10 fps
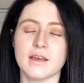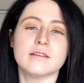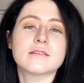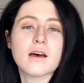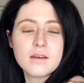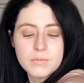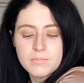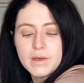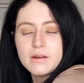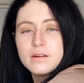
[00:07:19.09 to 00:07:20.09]
It's gotten a
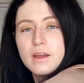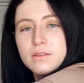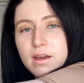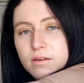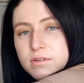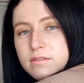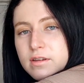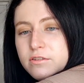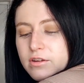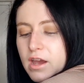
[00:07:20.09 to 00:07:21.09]
bit better now that I have the
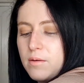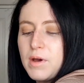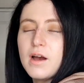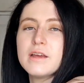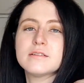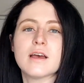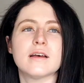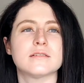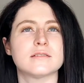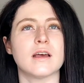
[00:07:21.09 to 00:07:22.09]
CGM. I
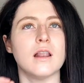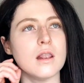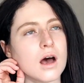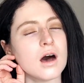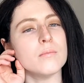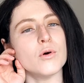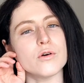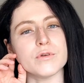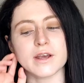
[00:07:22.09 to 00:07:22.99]
test a lot more